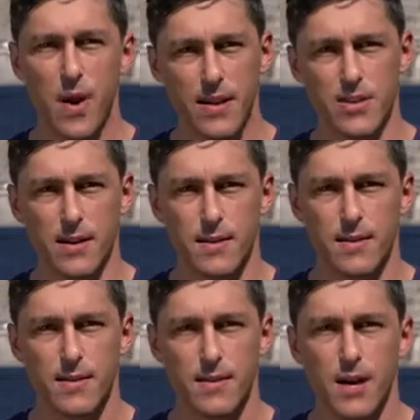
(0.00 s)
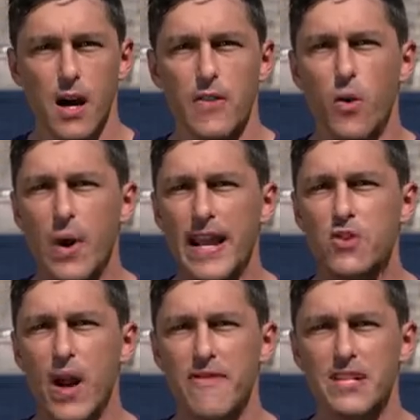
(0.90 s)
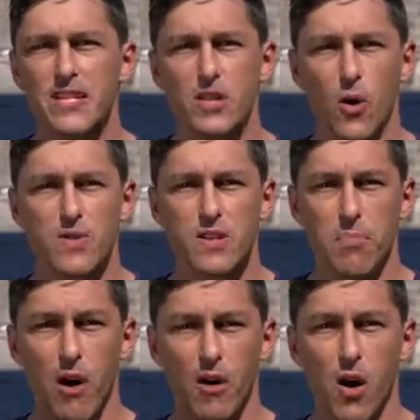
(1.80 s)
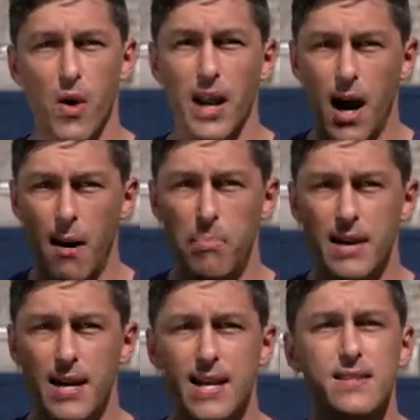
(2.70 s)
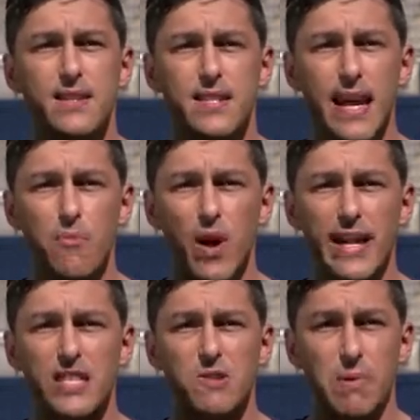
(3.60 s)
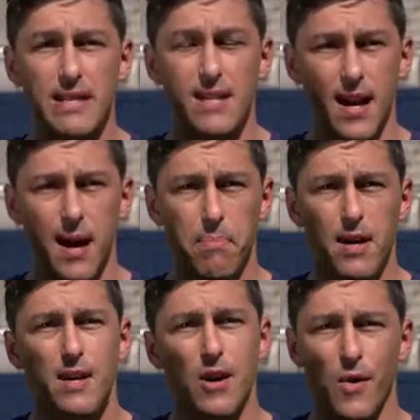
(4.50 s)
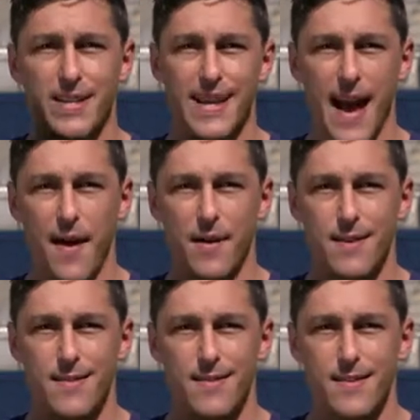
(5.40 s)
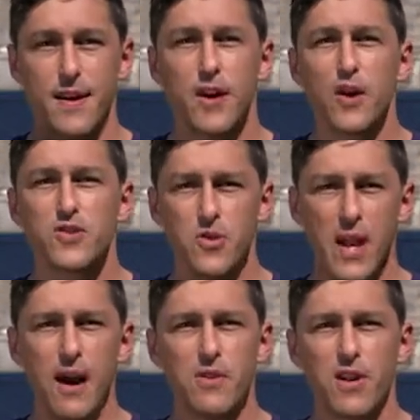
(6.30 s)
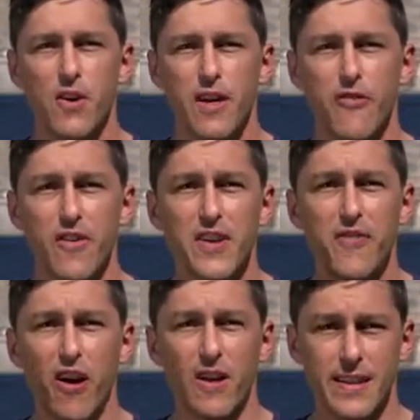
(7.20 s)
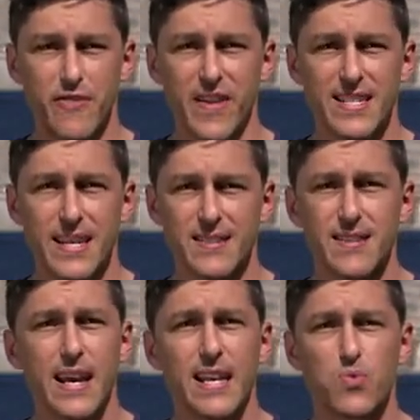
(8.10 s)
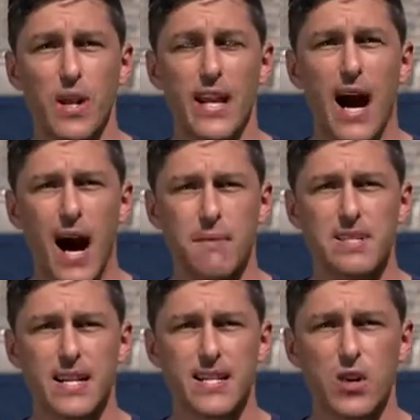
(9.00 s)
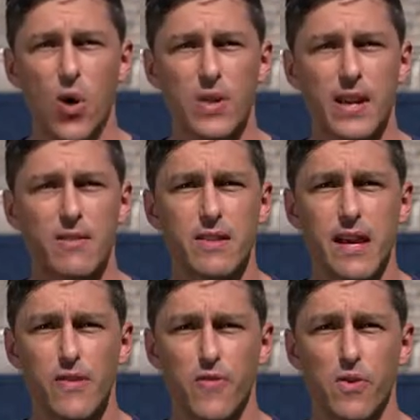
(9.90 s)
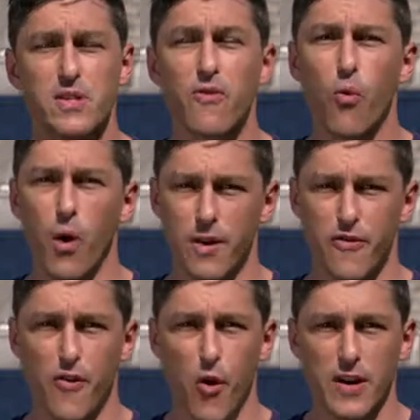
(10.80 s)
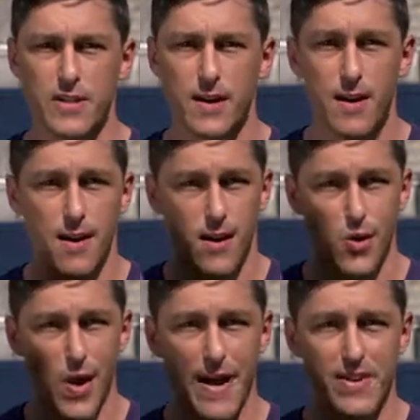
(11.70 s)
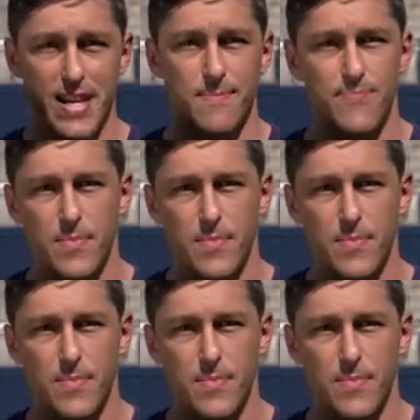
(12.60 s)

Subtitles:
direction. The rate gravity slows the ball going up is the same rate it speeds it up going down. So now you know that free fall in physics is when an object is only under the influence of one force, gravity.